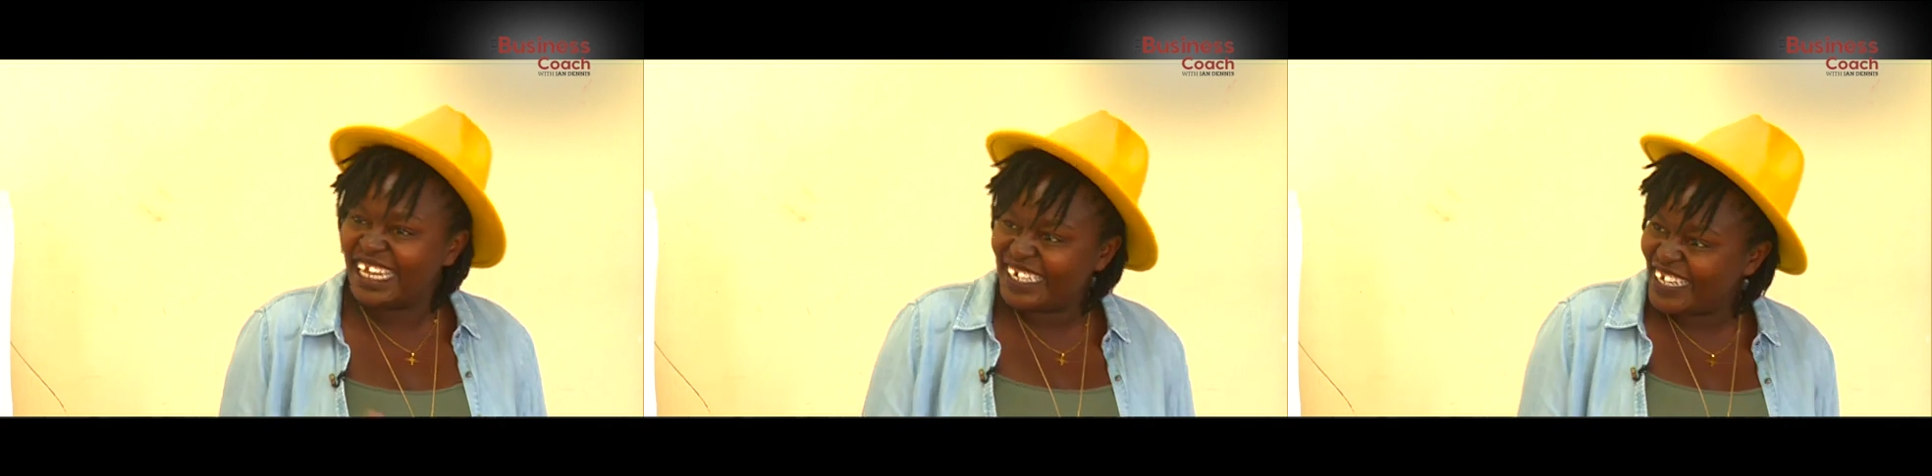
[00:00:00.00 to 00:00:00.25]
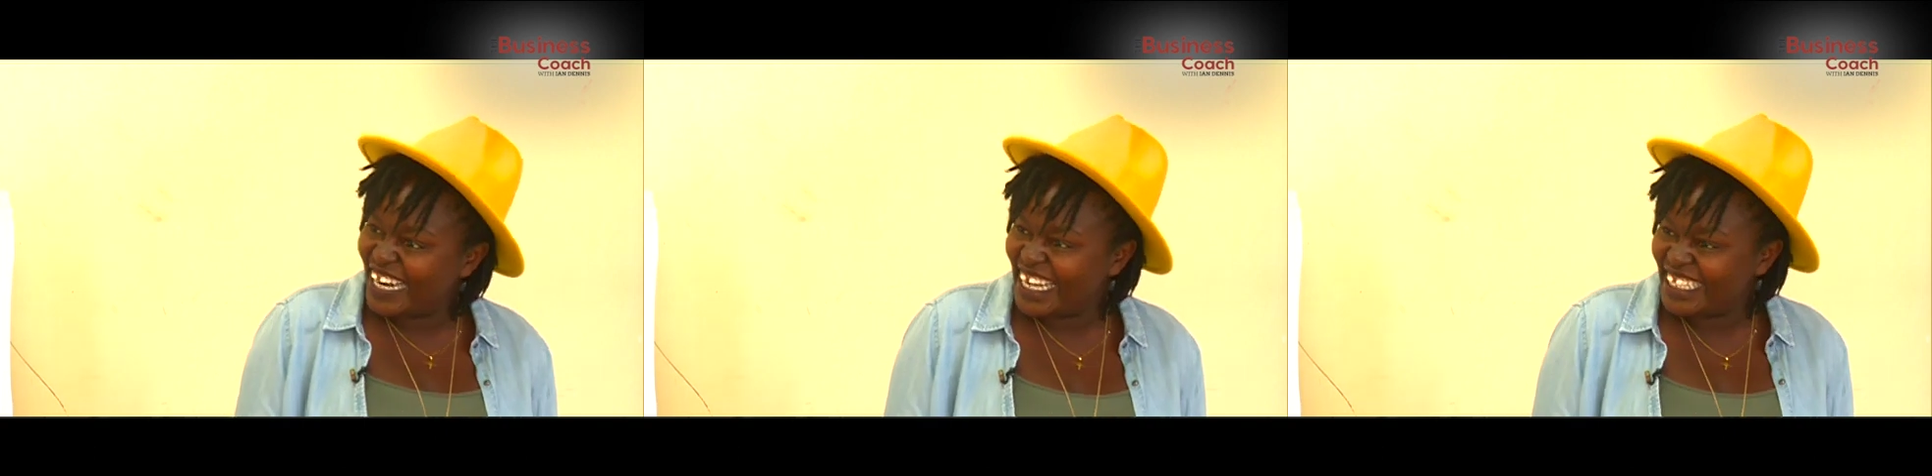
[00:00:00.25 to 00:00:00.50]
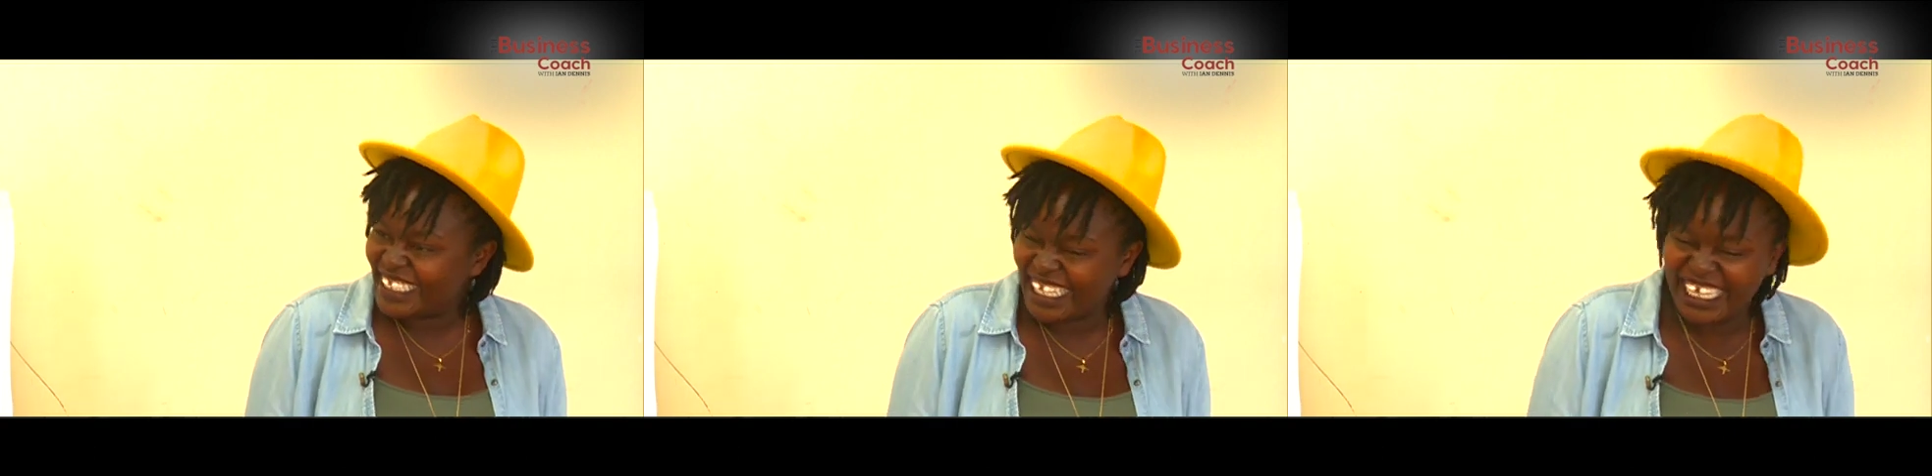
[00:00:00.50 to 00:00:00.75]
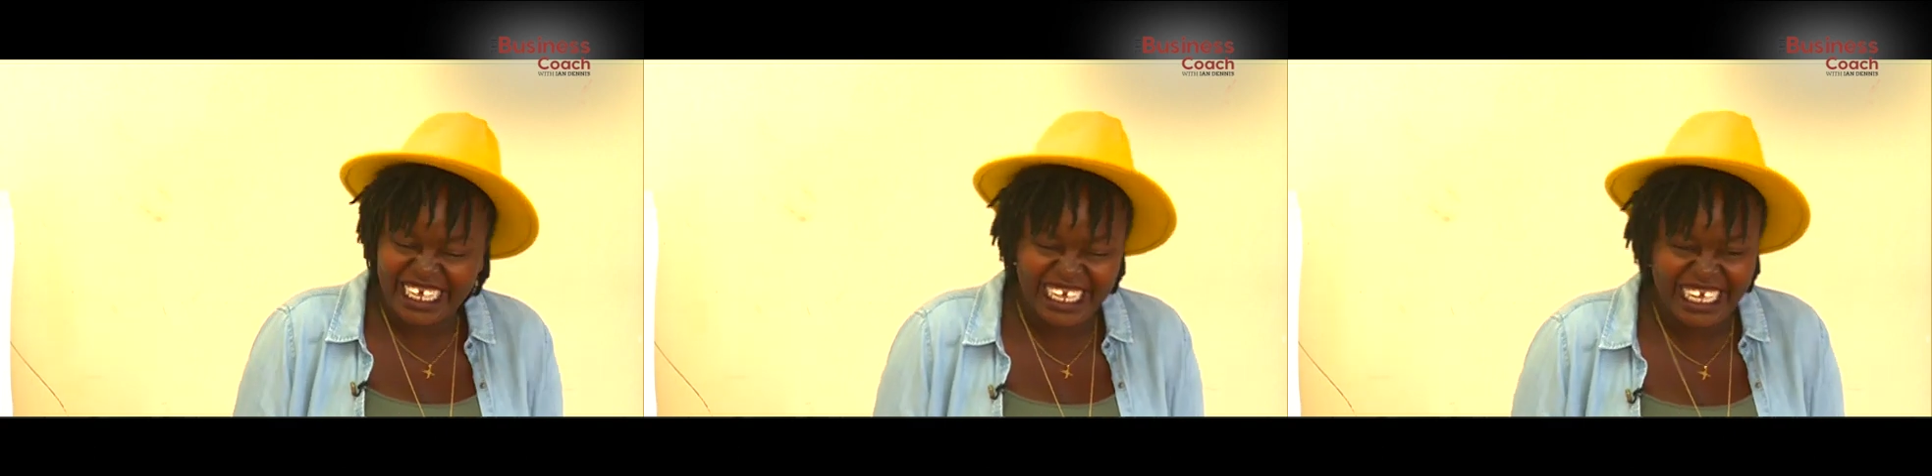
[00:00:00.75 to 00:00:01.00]
Right?
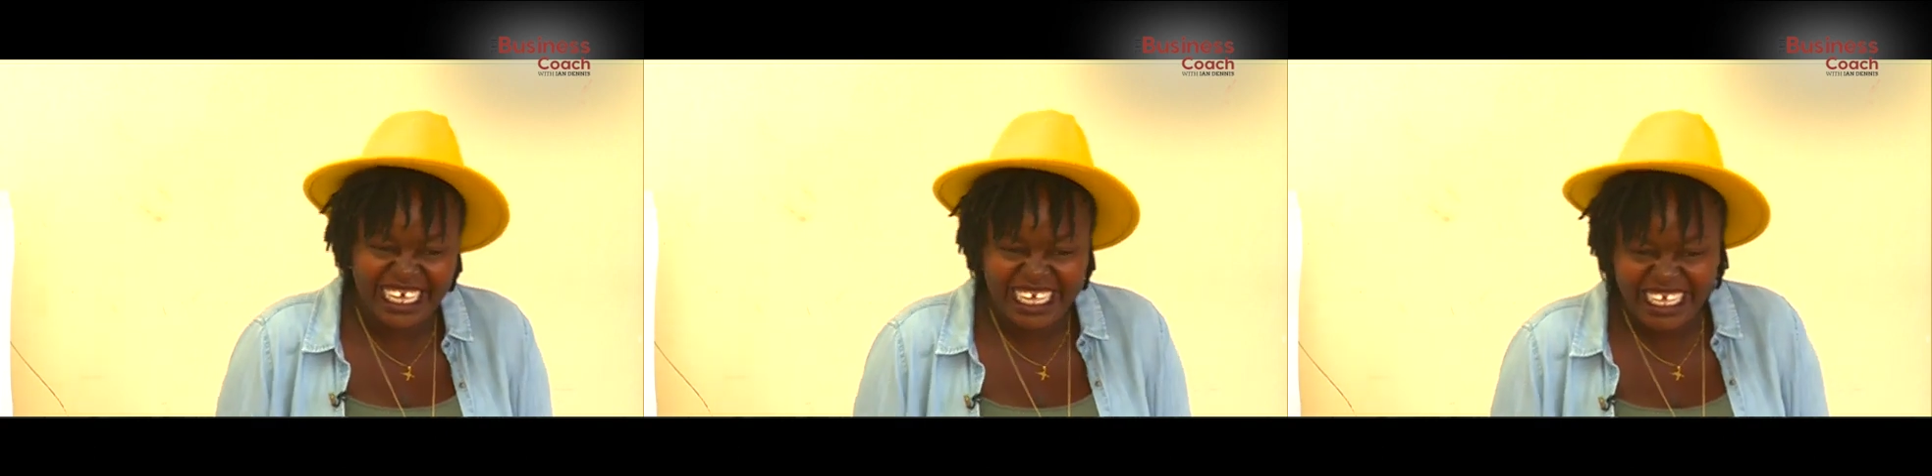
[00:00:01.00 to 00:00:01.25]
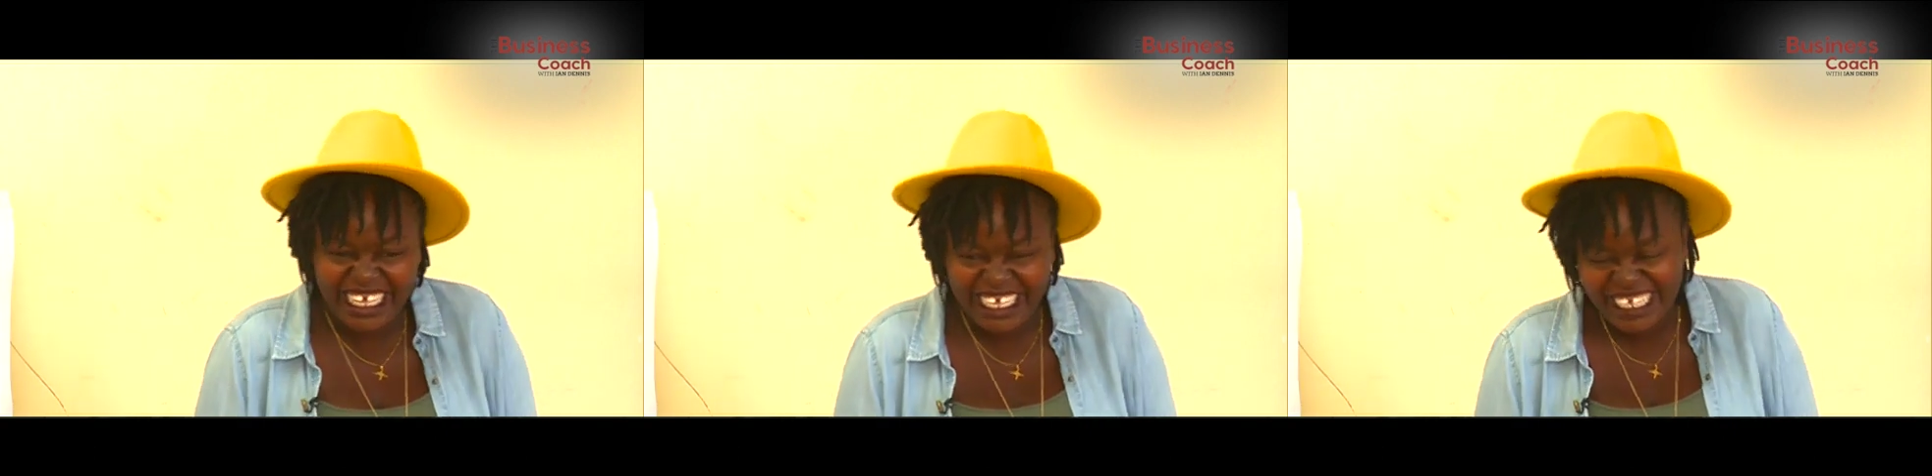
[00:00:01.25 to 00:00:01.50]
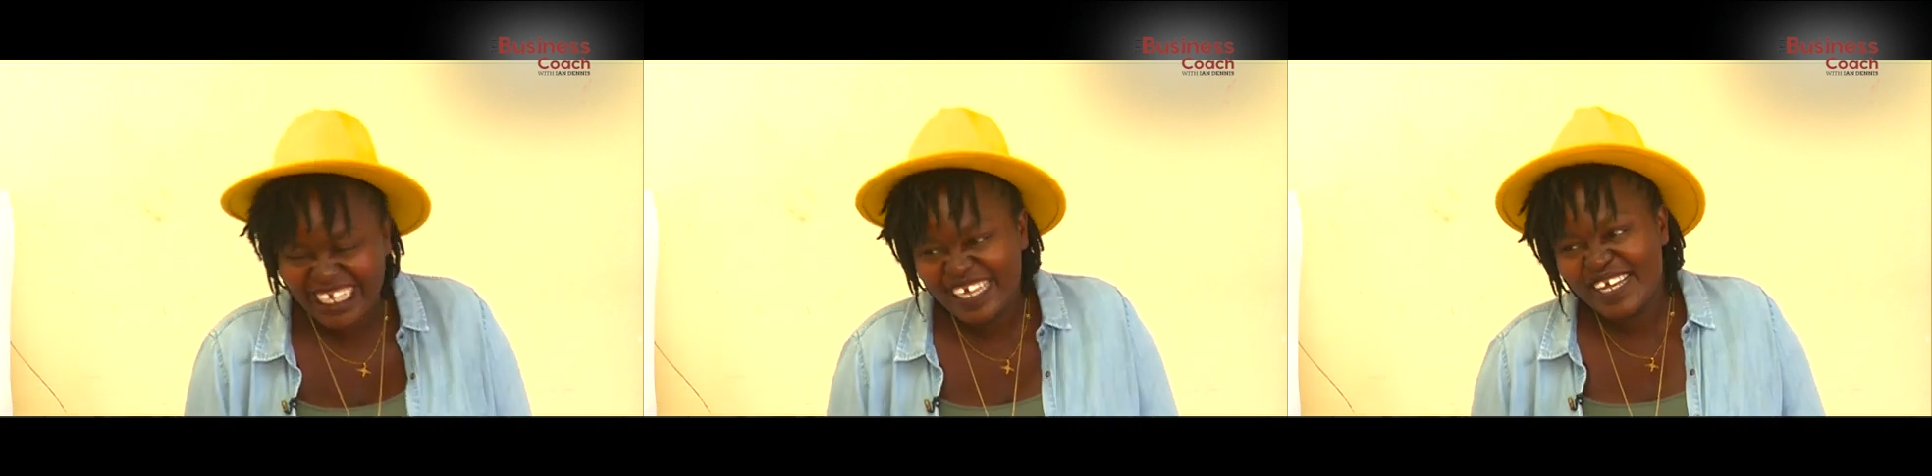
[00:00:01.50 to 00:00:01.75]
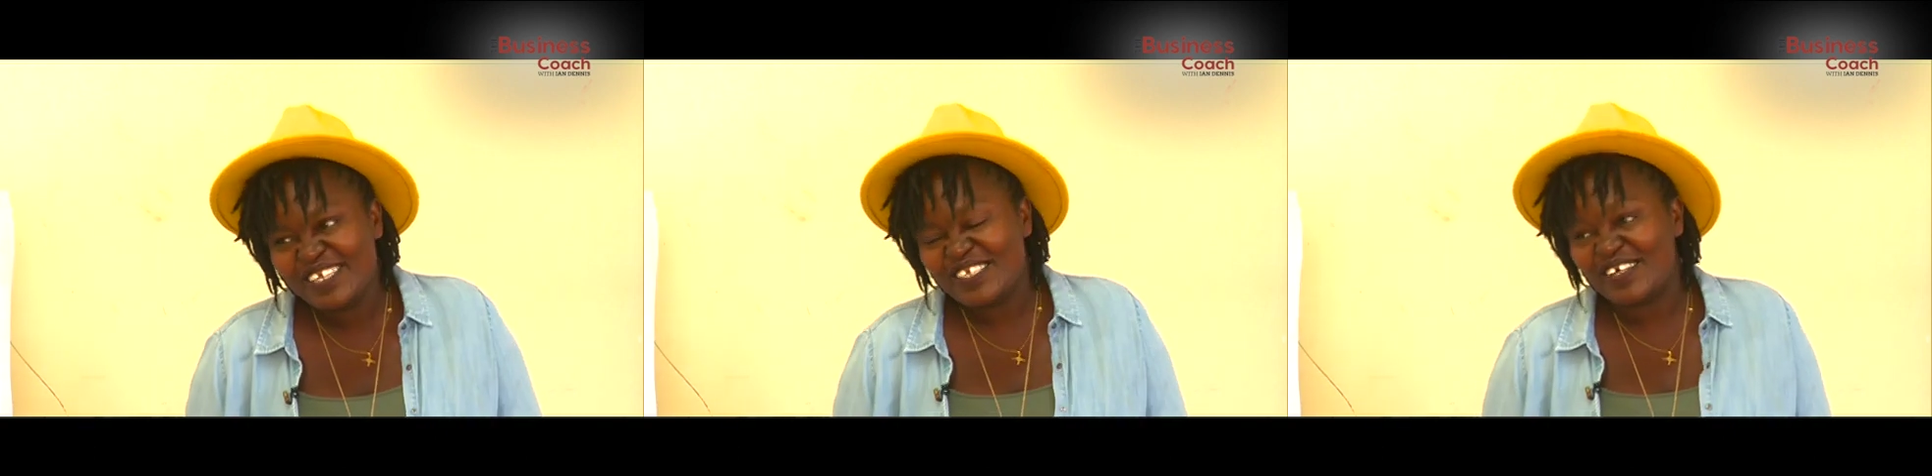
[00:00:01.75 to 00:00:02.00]

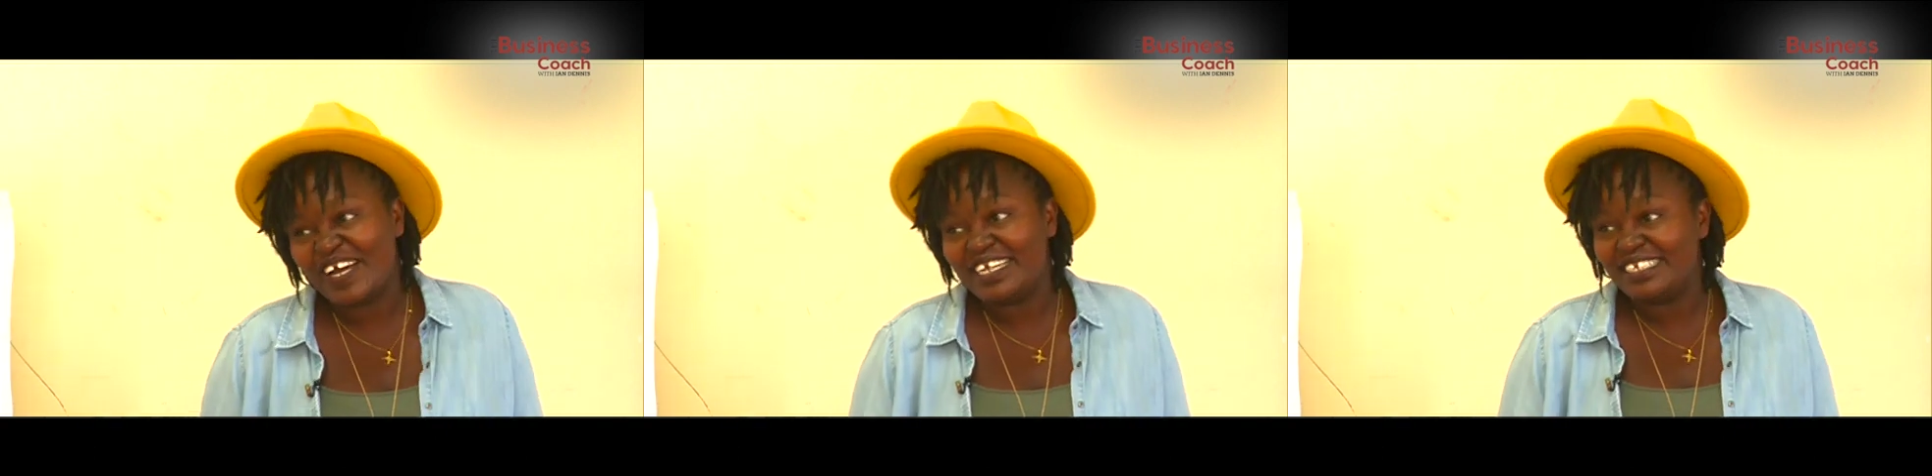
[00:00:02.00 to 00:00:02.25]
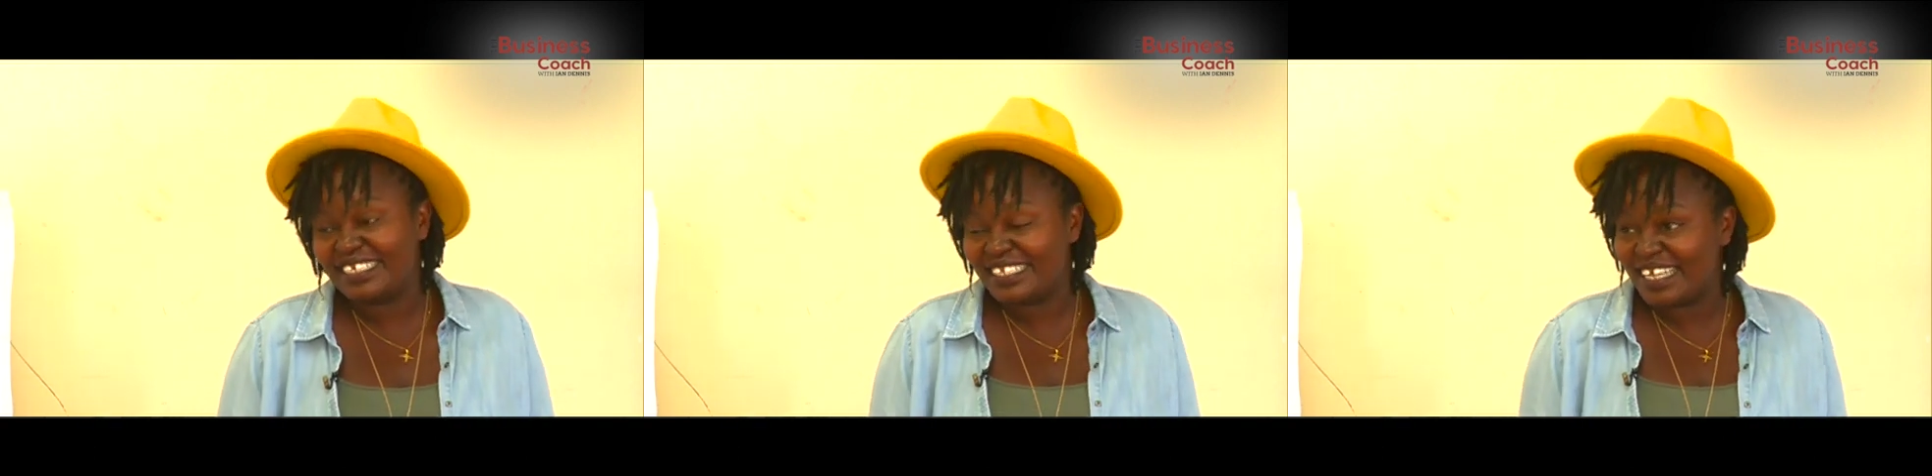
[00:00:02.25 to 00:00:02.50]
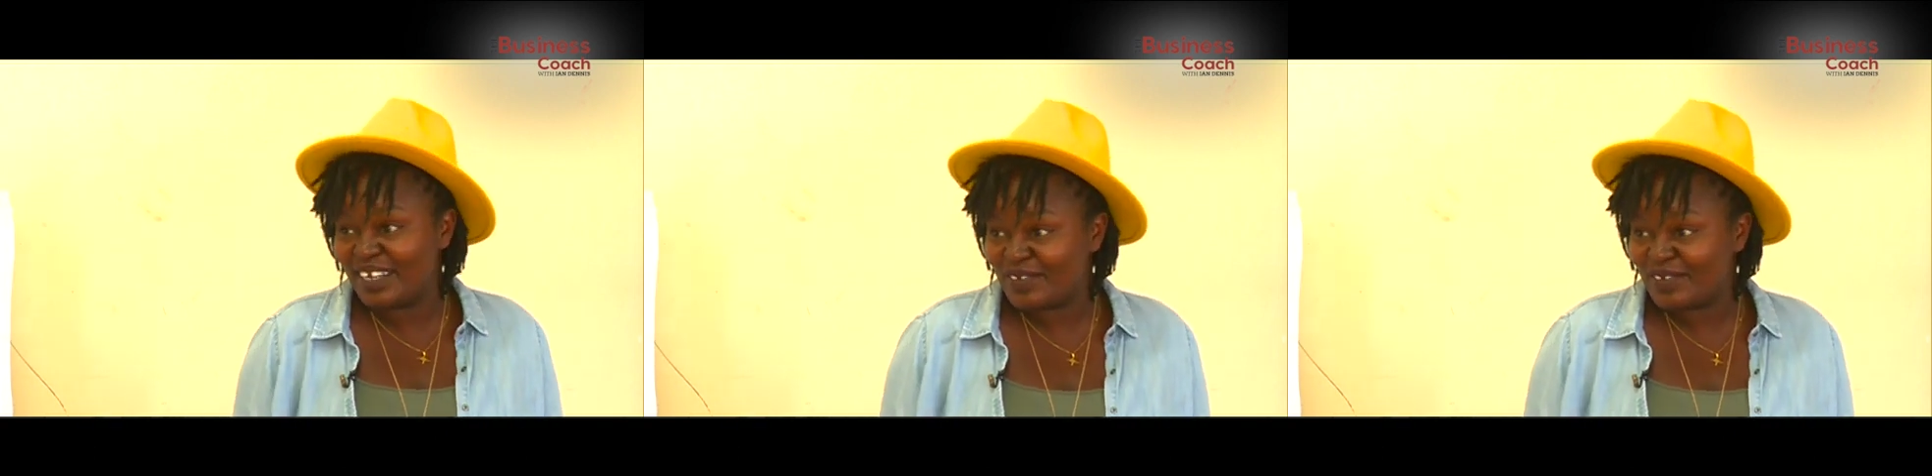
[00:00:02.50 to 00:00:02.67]
So I just turned